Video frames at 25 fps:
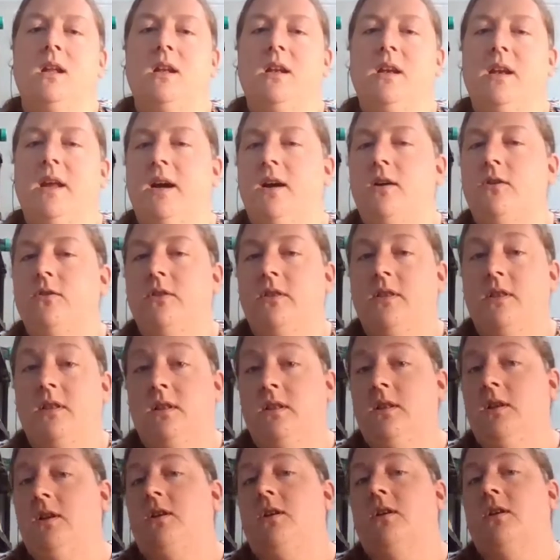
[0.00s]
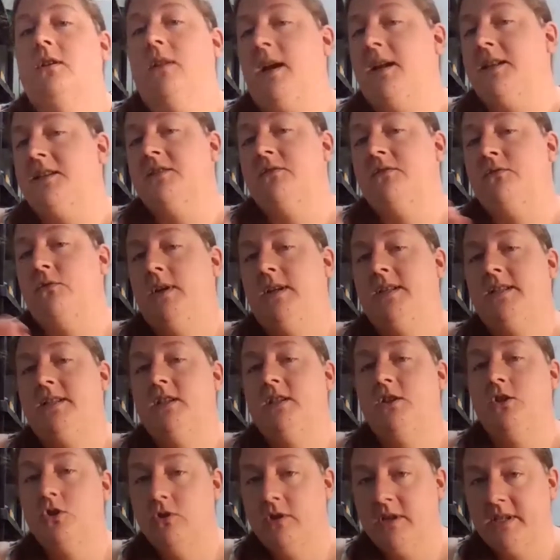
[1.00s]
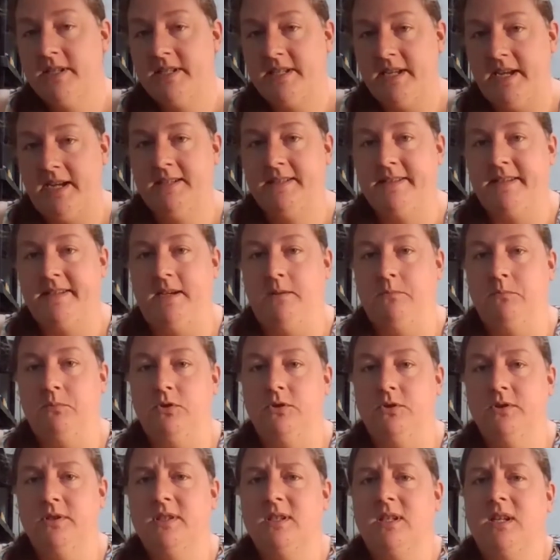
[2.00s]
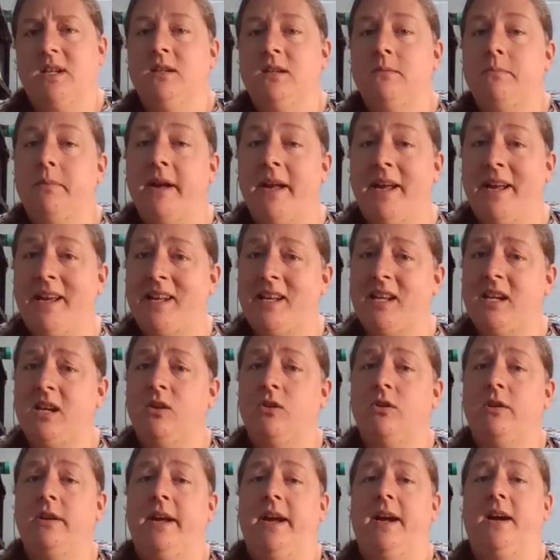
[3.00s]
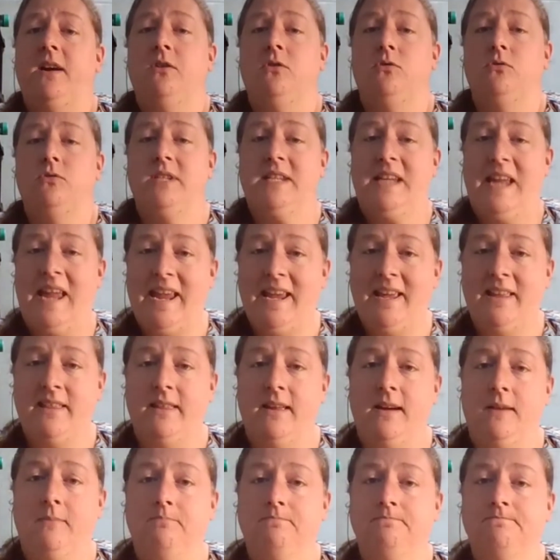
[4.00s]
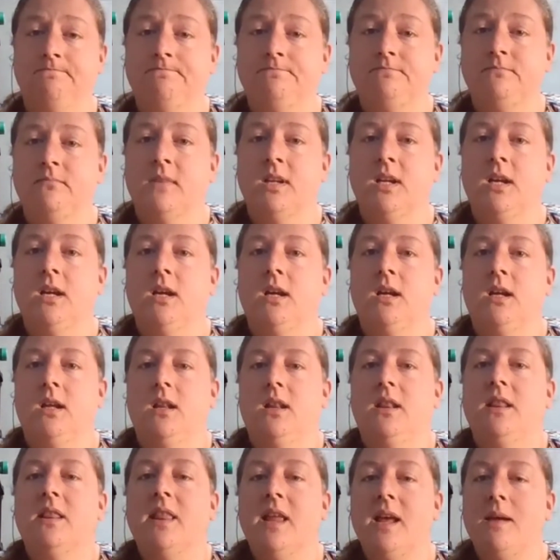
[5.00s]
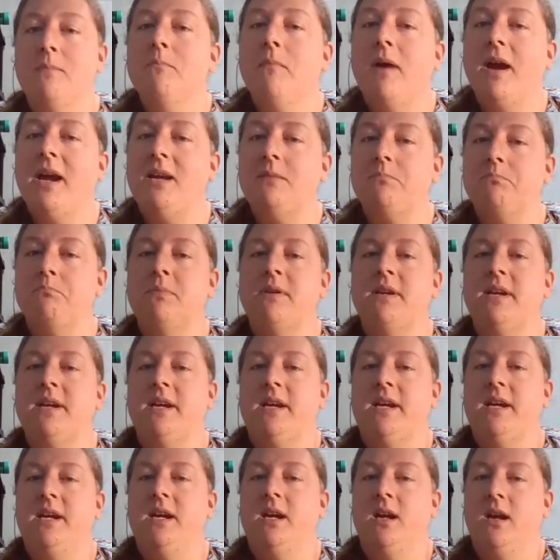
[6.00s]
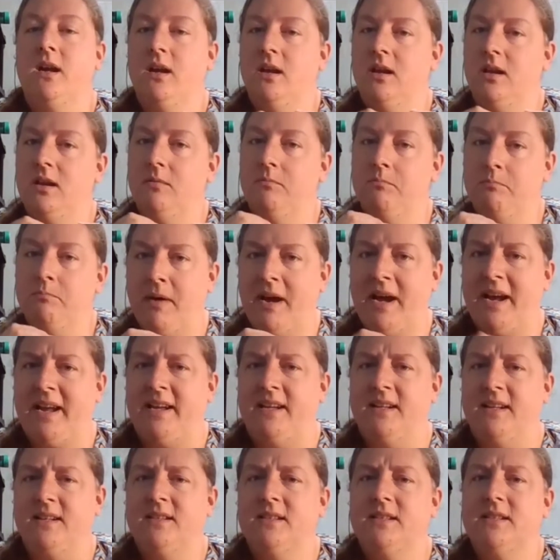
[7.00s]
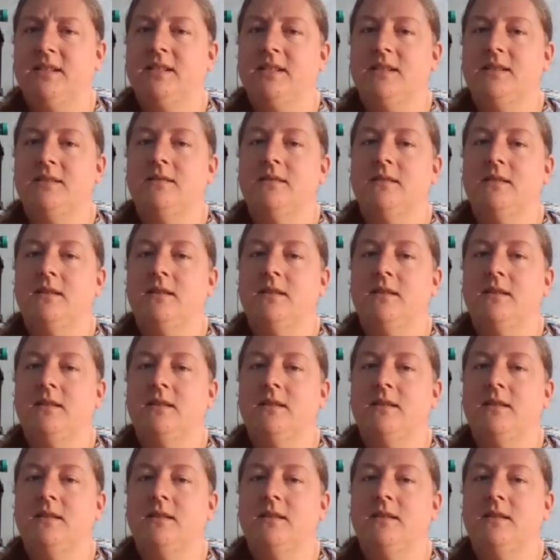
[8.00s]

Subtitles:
Now, there are lots of ways that you can take samples, and depending on how you take them, they might be biased.